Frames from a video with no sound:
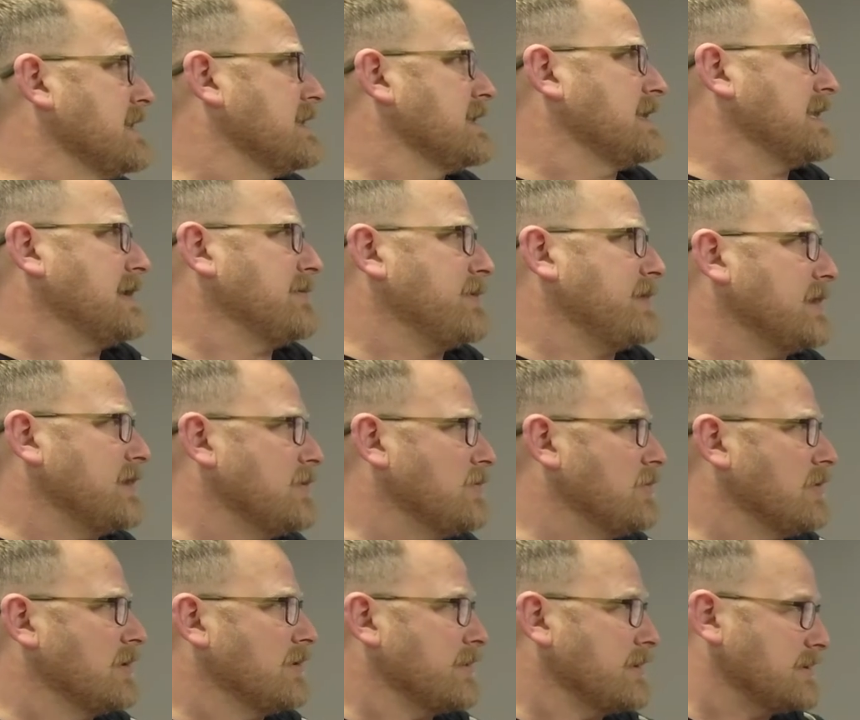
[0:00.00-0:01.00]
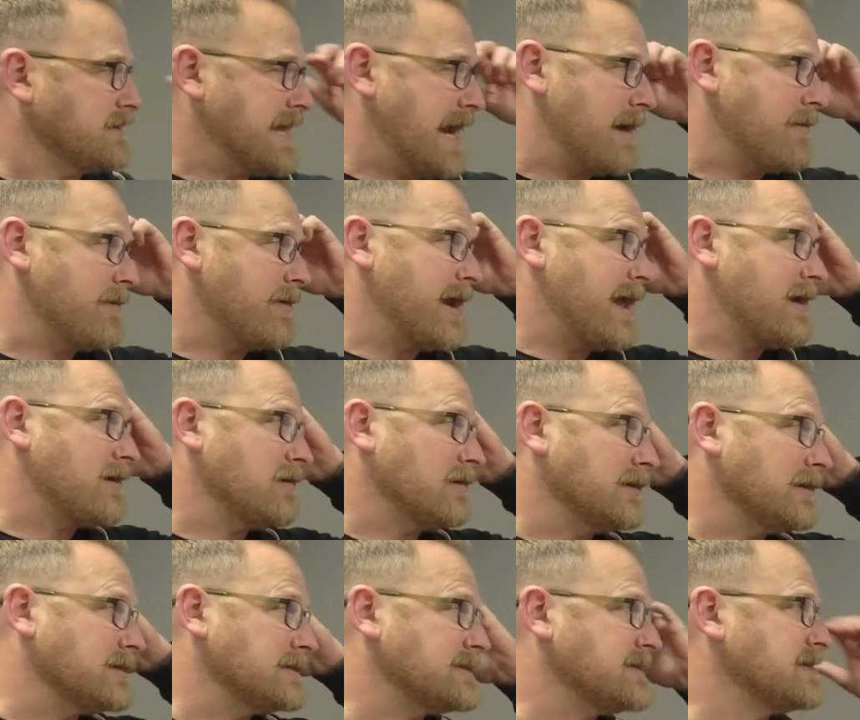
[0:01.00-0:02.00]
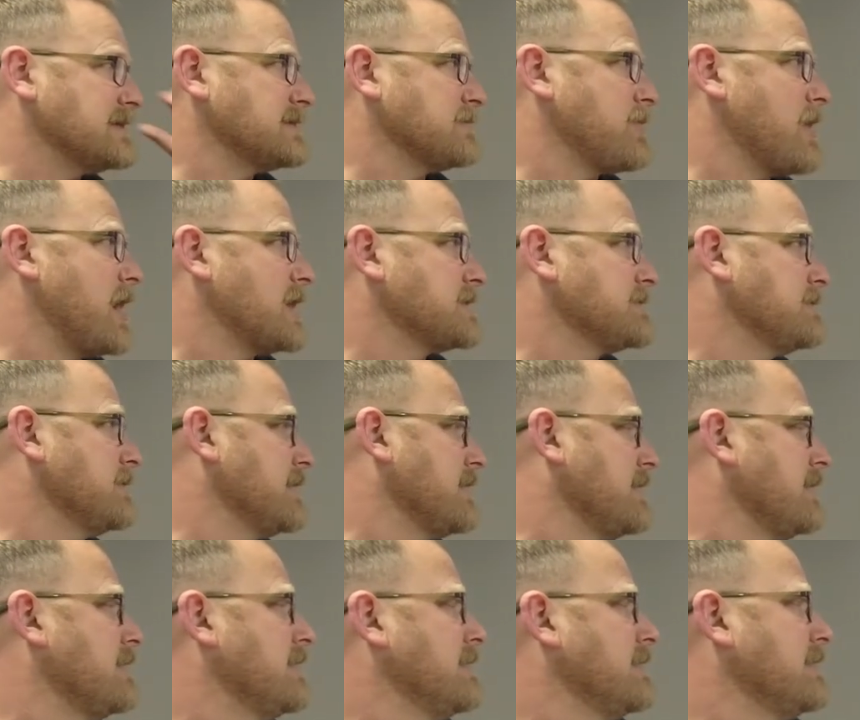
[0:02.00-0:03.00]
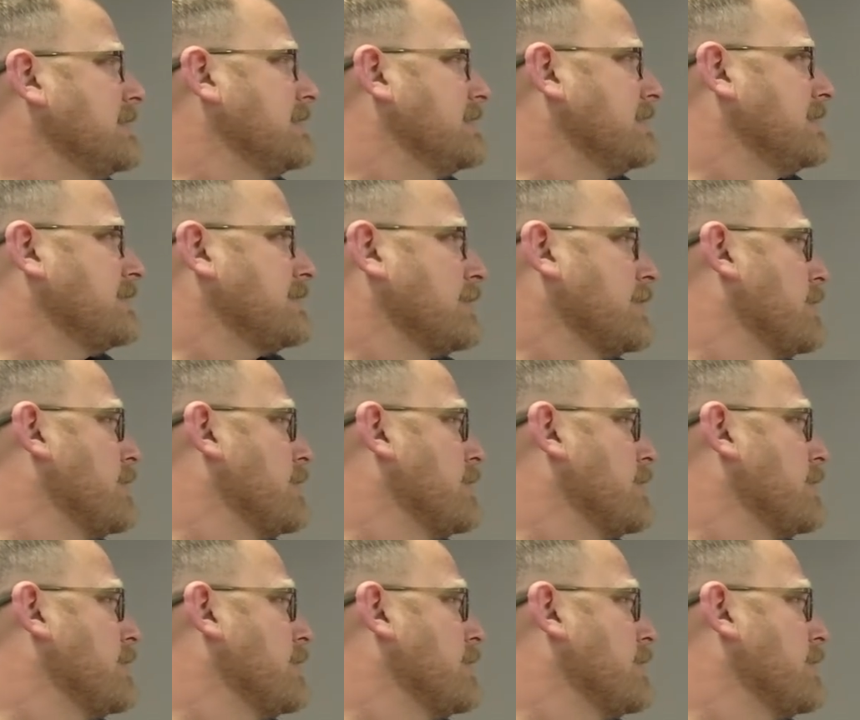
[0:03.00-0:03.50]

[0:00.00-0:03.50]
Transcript: Gibeon, where the tabernacle is approximately 3